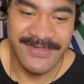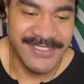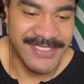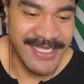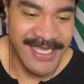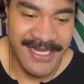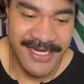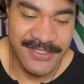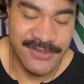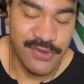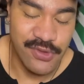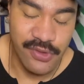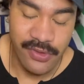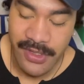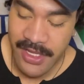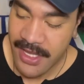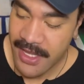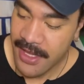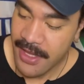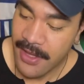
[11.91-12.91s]
just here to talk
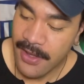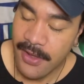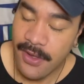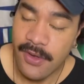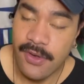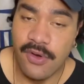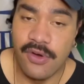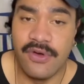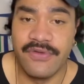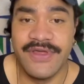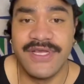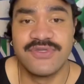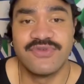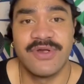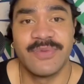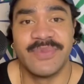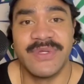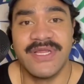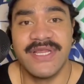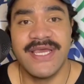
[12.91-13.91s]
all things
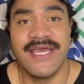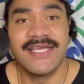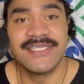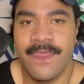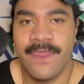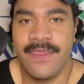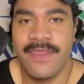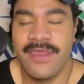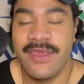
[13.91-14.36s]
rugby leagues.